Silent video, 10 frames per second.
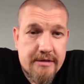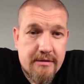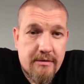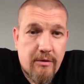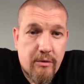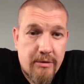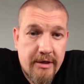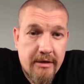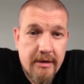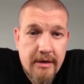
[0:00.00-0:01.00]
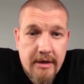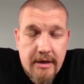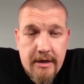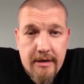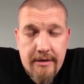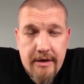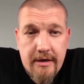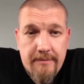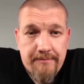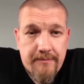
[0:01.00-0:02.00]
and Huobi,
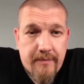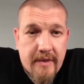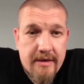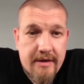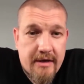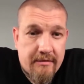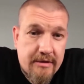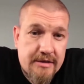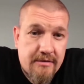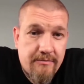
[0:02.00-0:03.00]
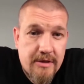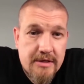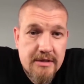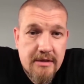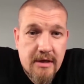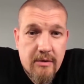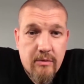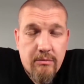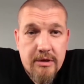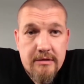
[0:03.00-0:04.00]
they have listing fees
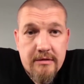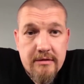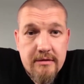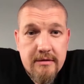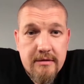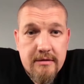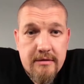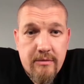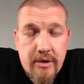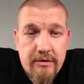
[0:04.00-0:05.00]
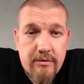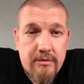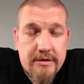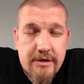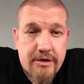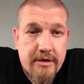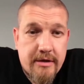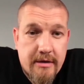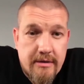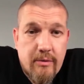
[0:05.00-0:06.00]
now, but the way to essentially,
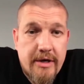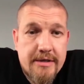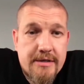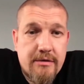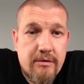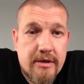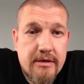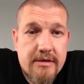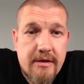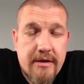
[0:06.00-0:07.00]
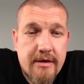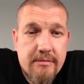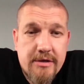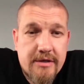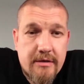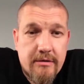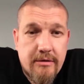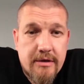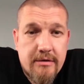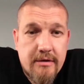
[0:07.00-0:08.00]
the way I see to get listed there is basically to
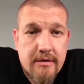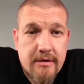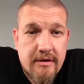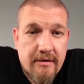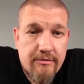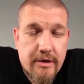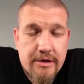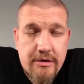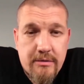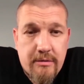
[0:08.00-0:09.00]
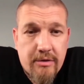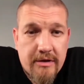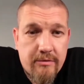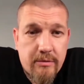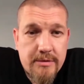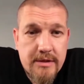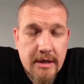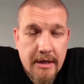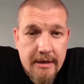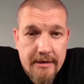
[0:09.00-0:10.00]
get enough traction on the platforms
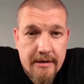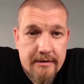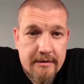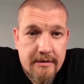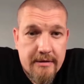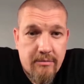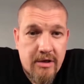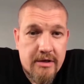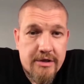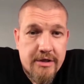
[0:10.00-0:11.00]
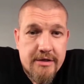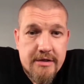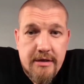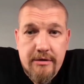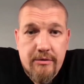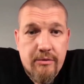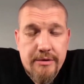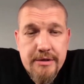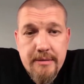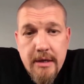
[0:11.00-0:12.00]
that the big exchanges can't ignore
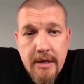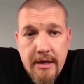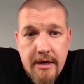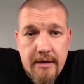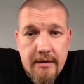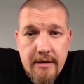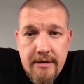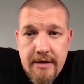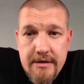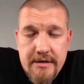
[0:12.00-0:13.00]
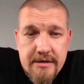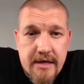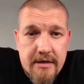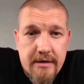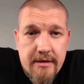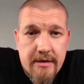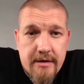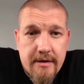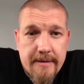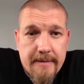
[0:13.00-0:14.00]
us. And that is exactly
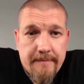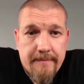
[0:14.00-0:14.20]
the